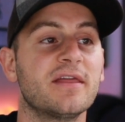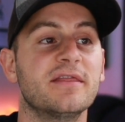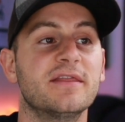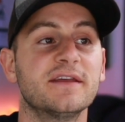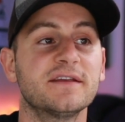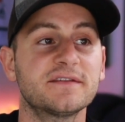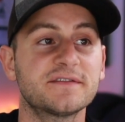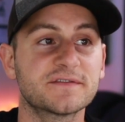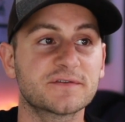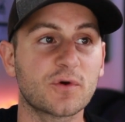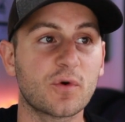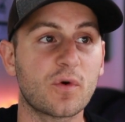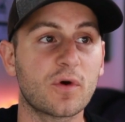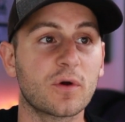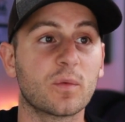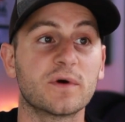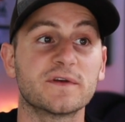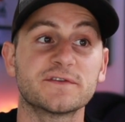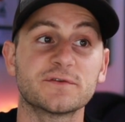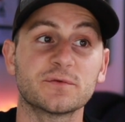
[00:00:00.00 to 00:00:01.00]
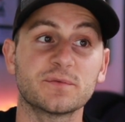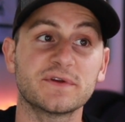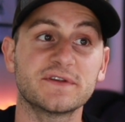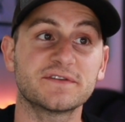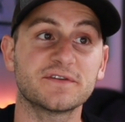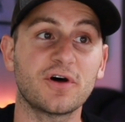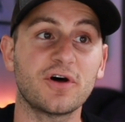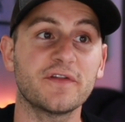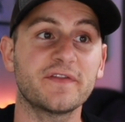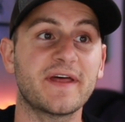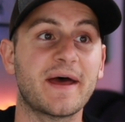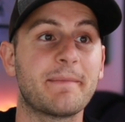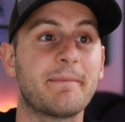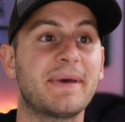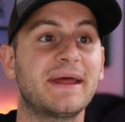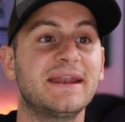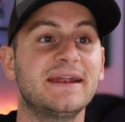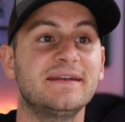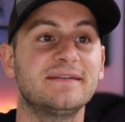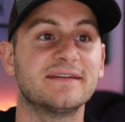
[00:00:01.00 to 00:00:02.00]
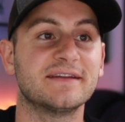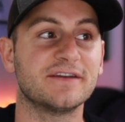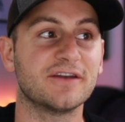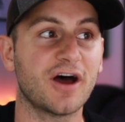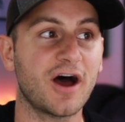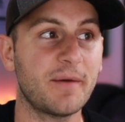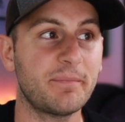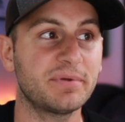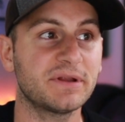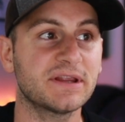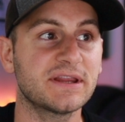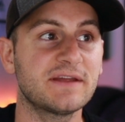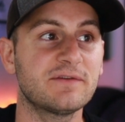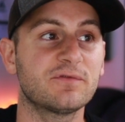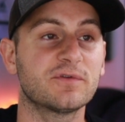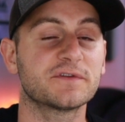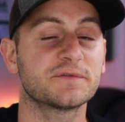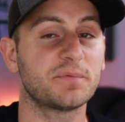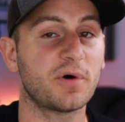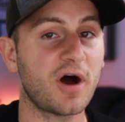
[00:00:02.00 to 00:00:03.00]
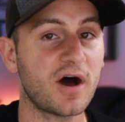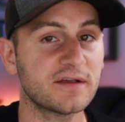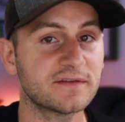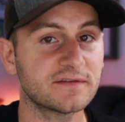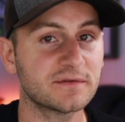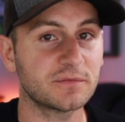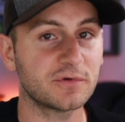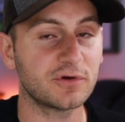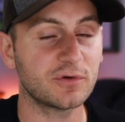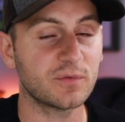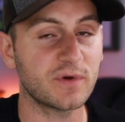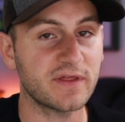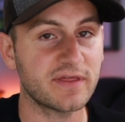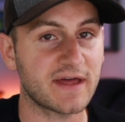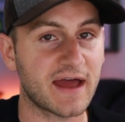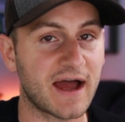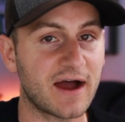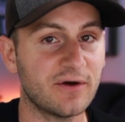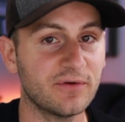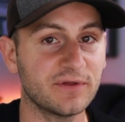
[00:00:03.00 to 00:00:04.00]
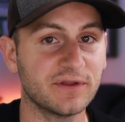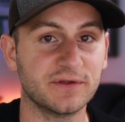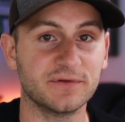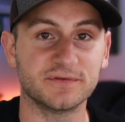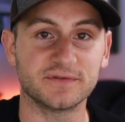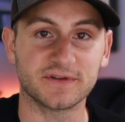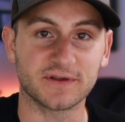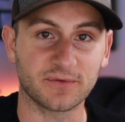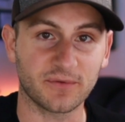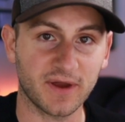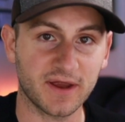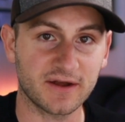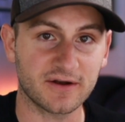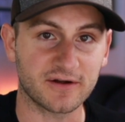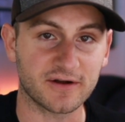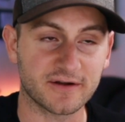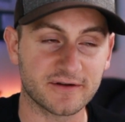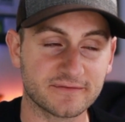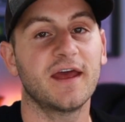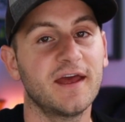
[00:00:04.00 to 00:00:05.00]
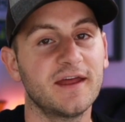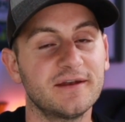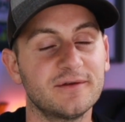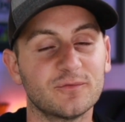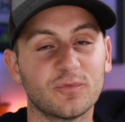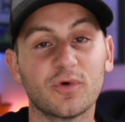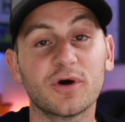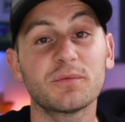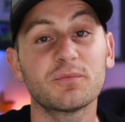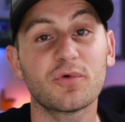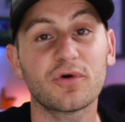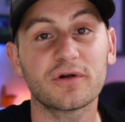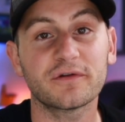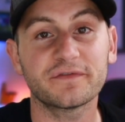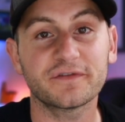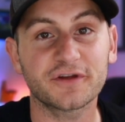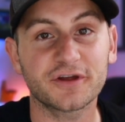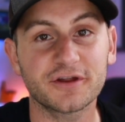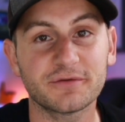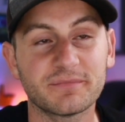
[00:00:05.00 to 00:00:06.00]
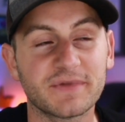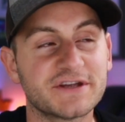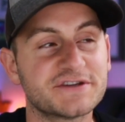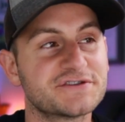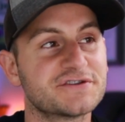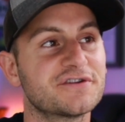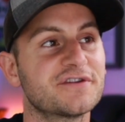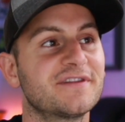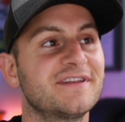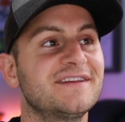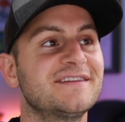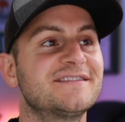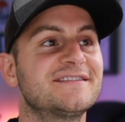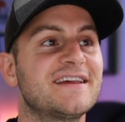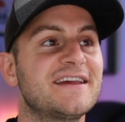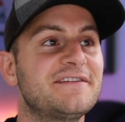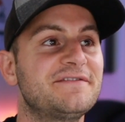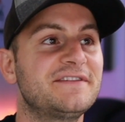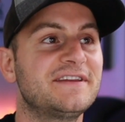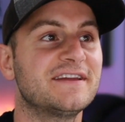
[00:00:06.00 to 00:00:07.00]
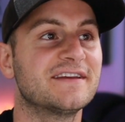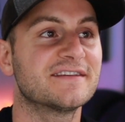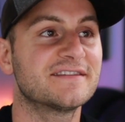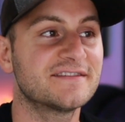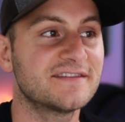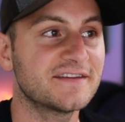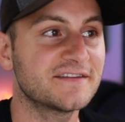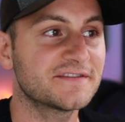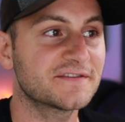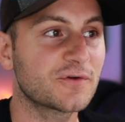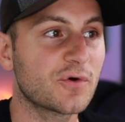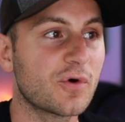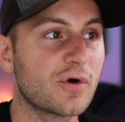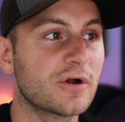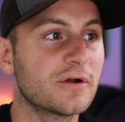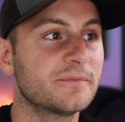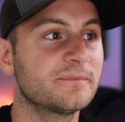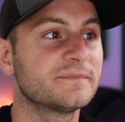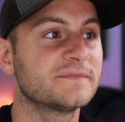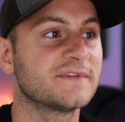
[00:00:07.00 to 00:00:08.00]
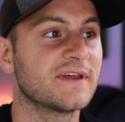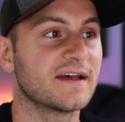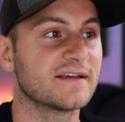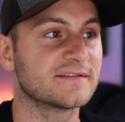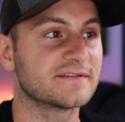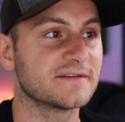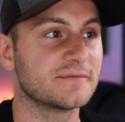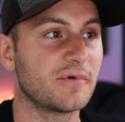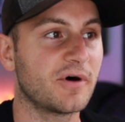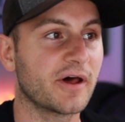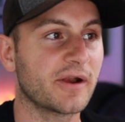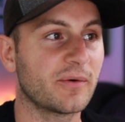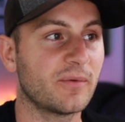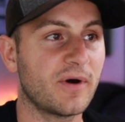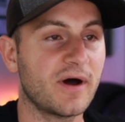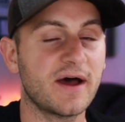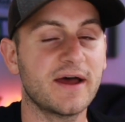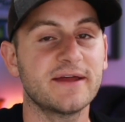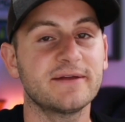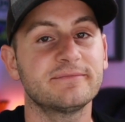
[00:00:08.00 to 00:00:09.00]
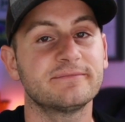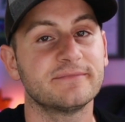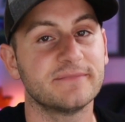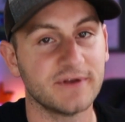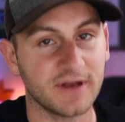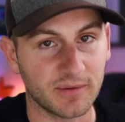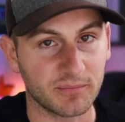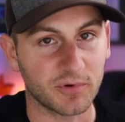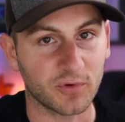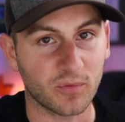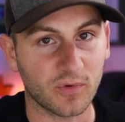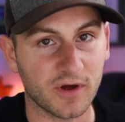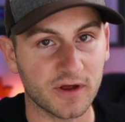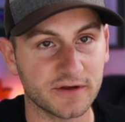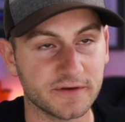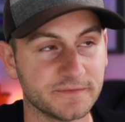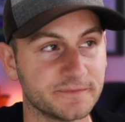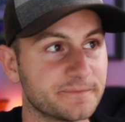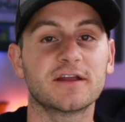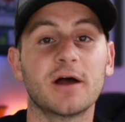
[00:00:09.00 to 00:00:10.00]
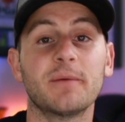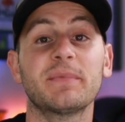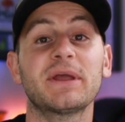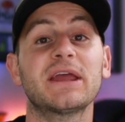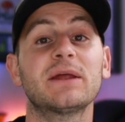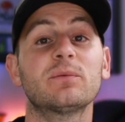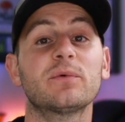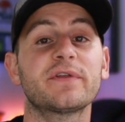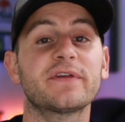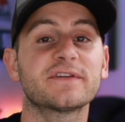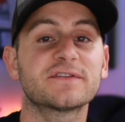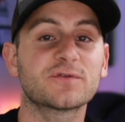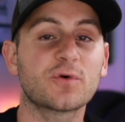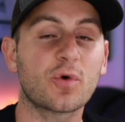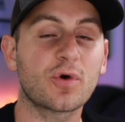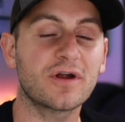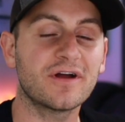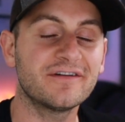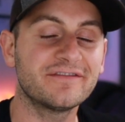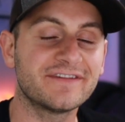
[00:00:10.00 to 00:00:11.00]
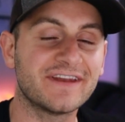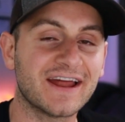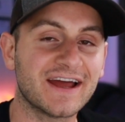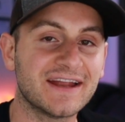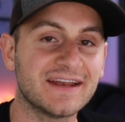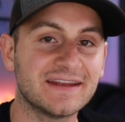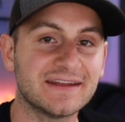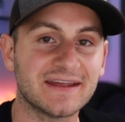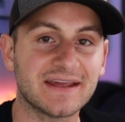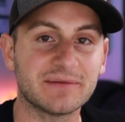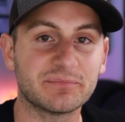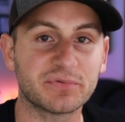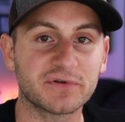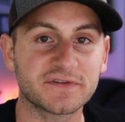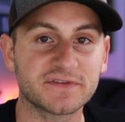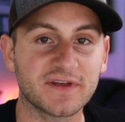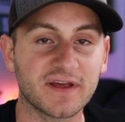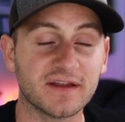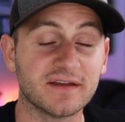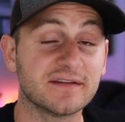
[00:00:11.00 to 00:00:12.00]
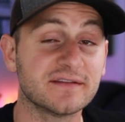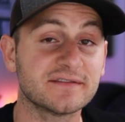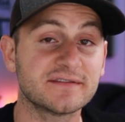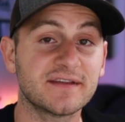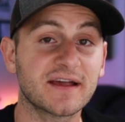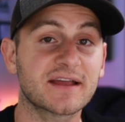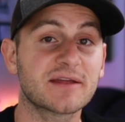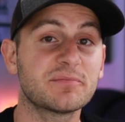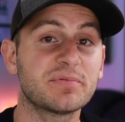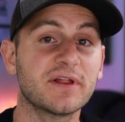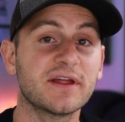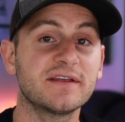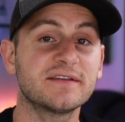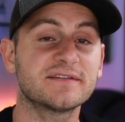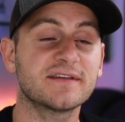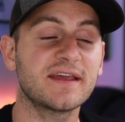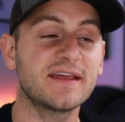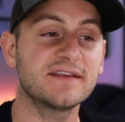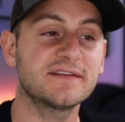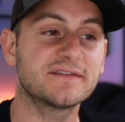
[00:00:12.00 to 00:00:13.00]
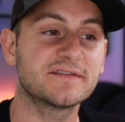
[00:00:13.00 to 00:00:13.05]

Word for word: This score was a result that many did not believe was possible without using radar. And one more for good measure, the safety assist score, Tesla Model Y, #1. Coming in with a score of 98%. Second place, a